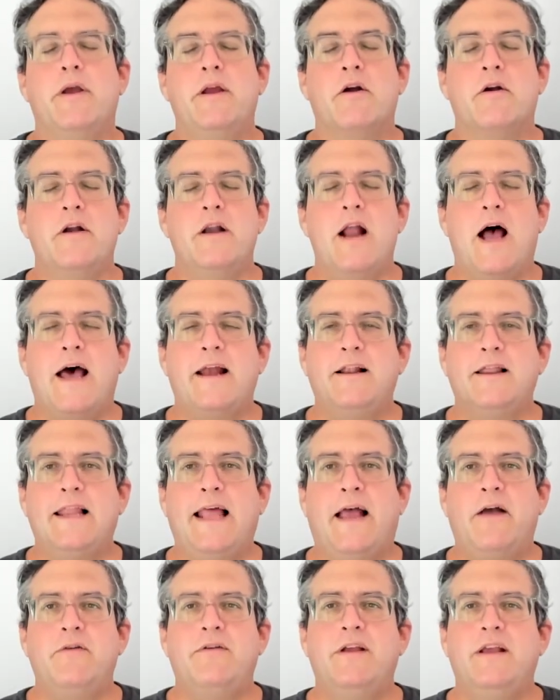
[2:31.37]
you're not
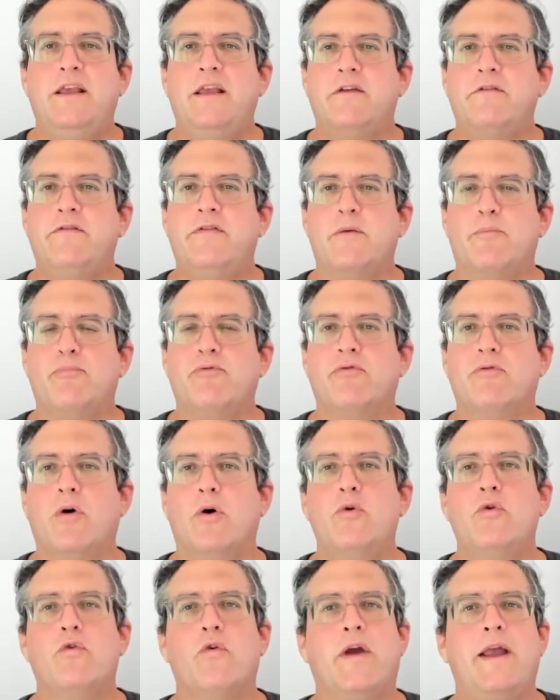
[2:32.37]
allowed to give the
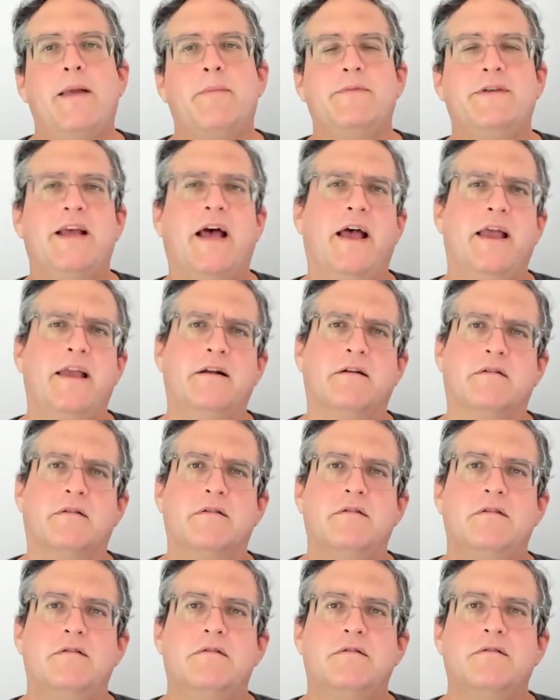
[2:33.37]
program
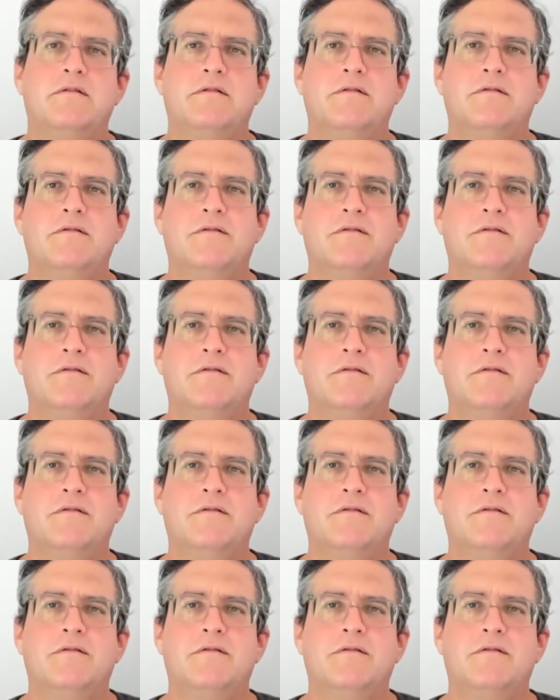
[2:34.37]
titles.